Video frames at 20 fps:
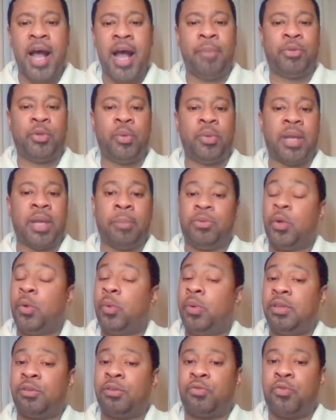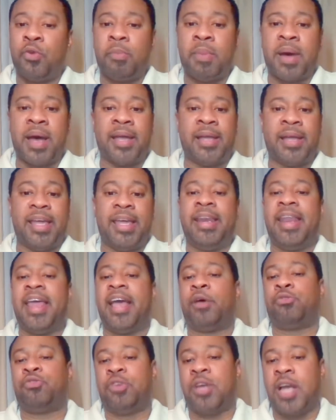I'm doing this for my
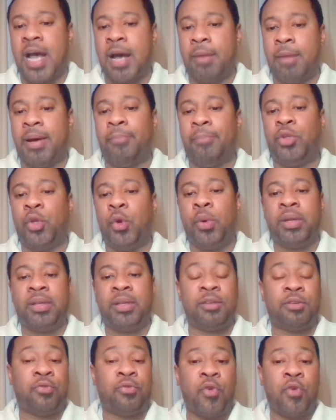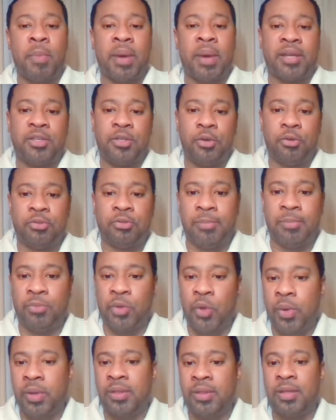in-house job. I'm doing this for my children.
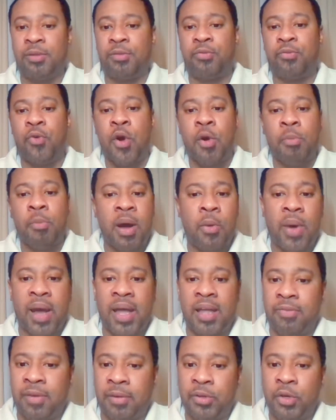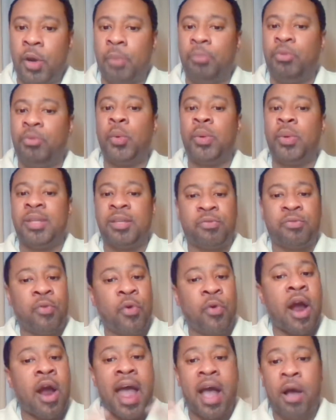I'm doing this for my wife. I'm doing this
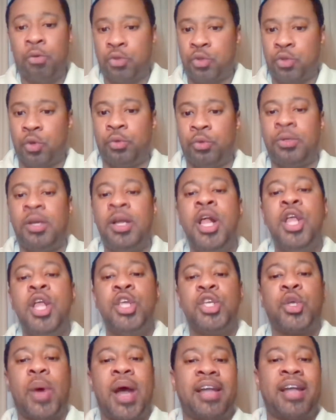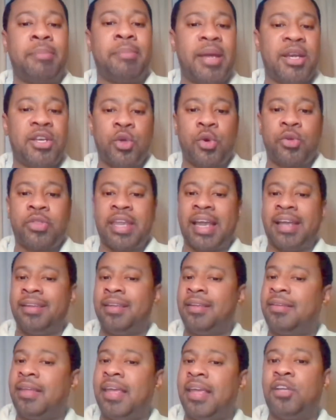for our household. So I have to make sure that I
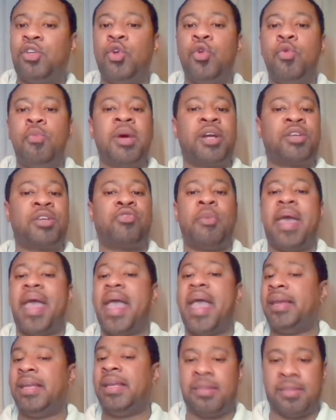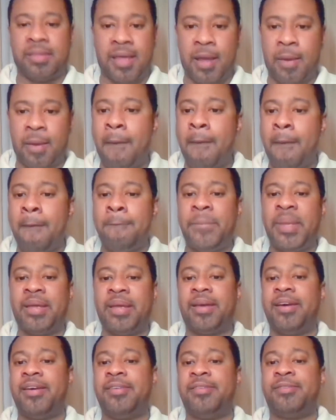didn't take too much from anything,
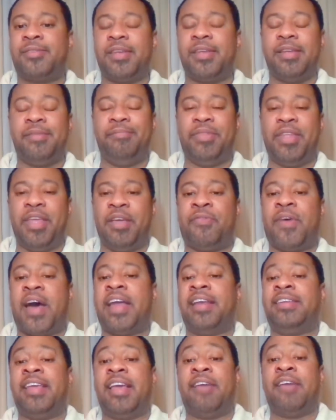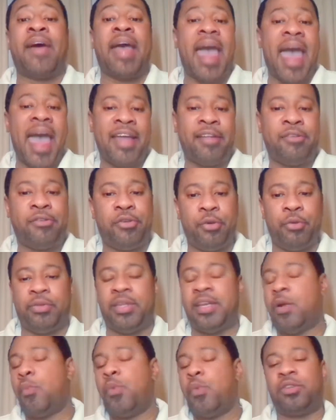because if I had to,
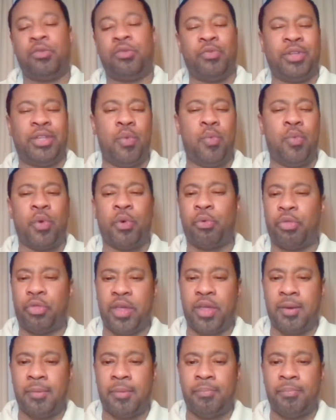then it wasn't really worth it.